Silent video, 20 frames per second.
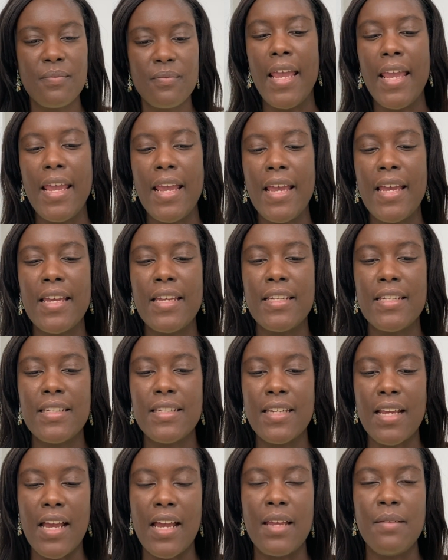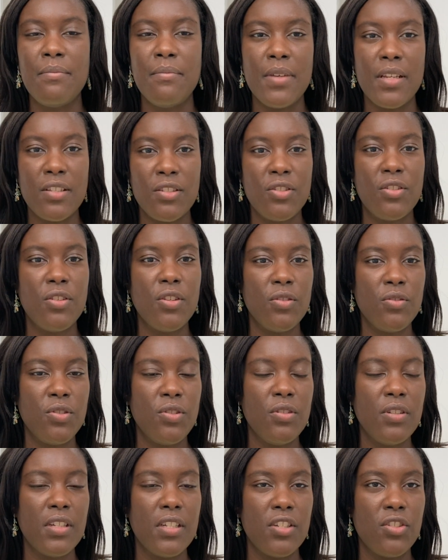And I mixed those
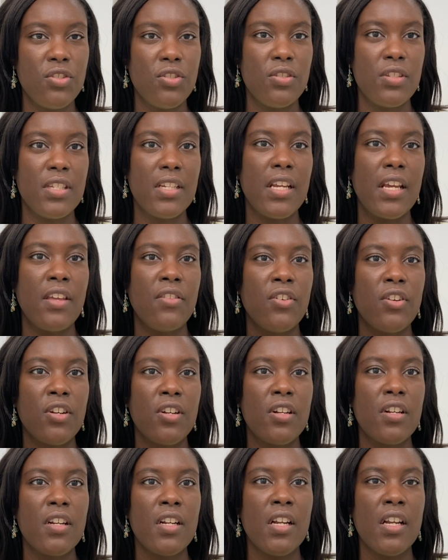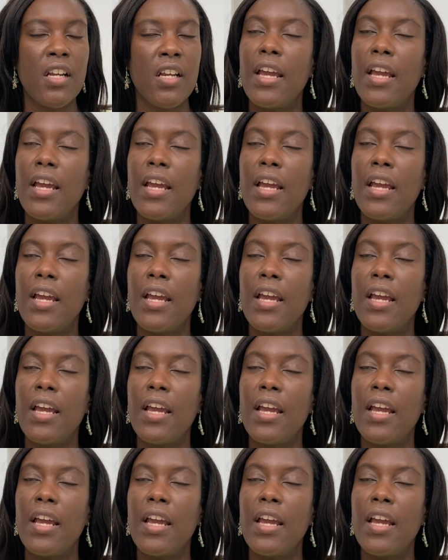two conditioners together.